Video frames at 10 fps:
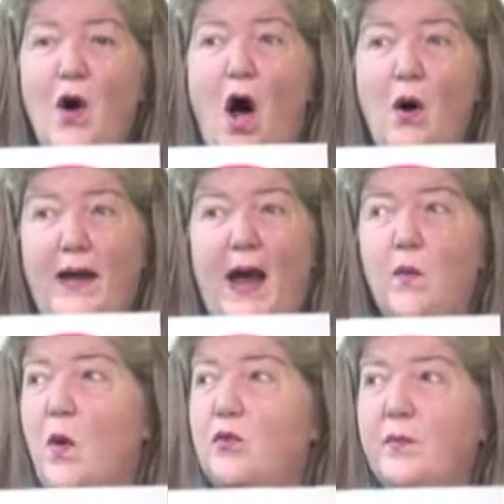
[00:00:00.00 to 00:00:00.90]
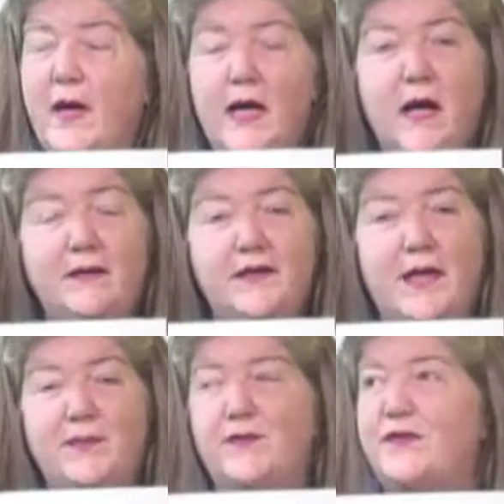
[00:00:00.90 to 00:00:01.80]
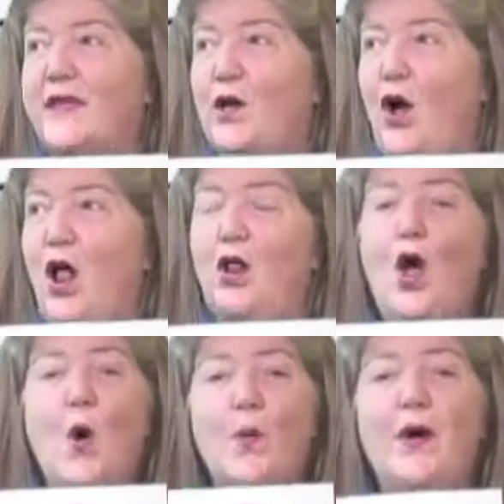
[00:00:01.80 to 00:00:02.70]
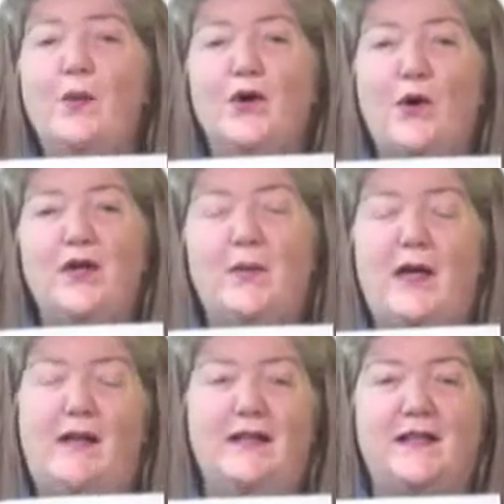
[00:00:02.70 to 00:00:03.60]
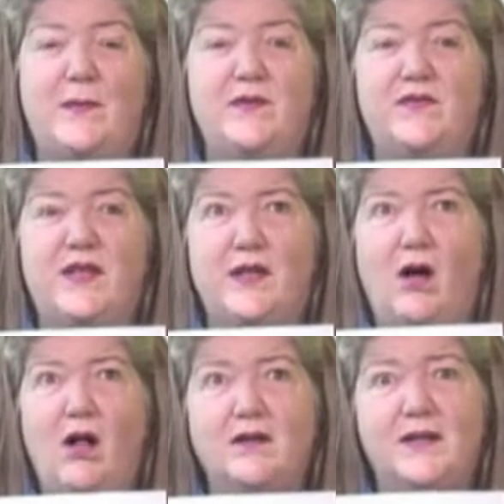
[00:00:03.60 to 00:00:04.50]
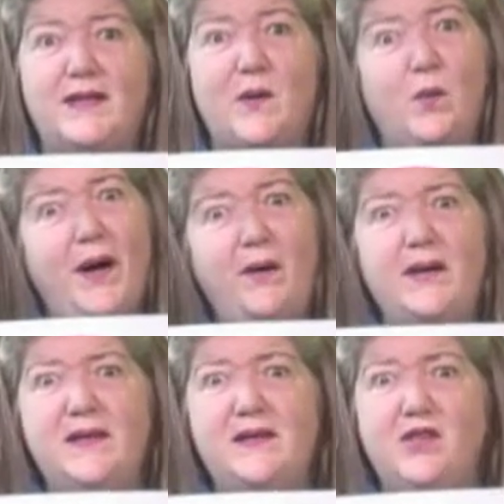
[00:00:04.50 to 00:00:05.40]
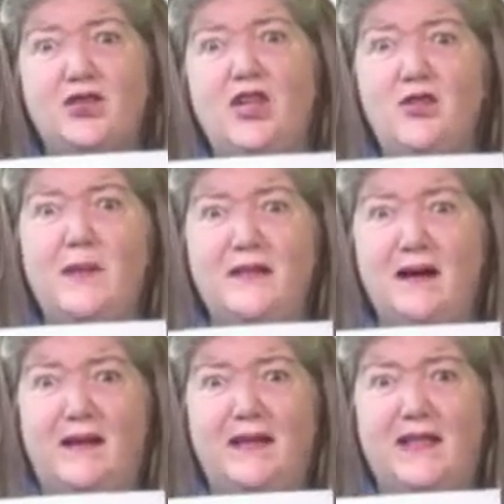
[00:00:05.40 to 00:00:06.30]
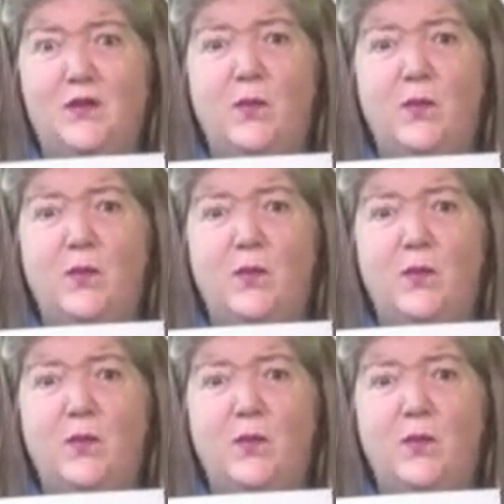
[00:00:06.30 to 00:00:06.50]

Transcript: Okay, well, we're meeting on the steps of City Hall. We were going to meet on the steps of City Hall to say, where is the judgment on this?